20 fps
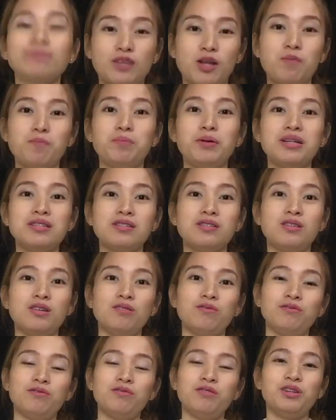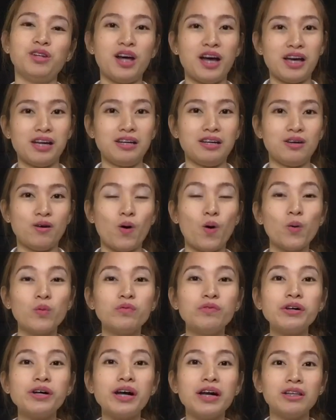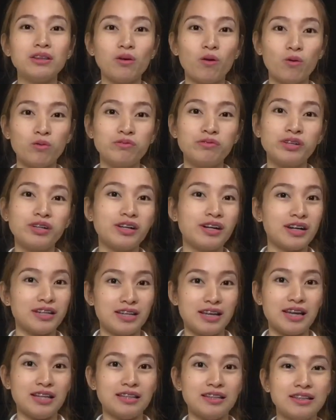Positive, like over and over again.